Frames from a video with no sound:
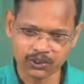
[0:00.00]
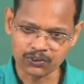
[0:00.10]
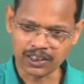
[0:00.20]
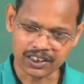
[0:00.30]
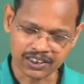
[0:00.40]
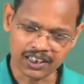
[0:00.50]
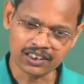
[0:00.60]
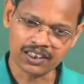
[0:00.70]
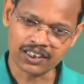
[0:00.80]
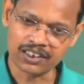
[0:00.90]
So, to
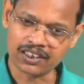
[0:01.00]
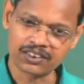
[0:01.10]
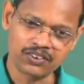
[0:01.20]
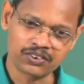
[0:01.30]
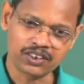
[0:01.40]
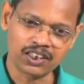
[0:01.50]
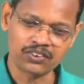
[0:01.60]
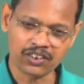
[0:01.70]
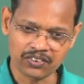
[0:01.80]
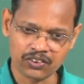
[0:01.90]
understand the residues and
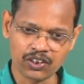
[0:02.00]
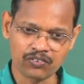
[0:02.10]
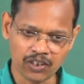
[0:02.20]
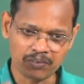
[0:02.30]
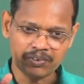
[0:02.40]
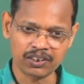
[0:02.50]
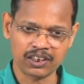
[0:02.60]
you have the uniform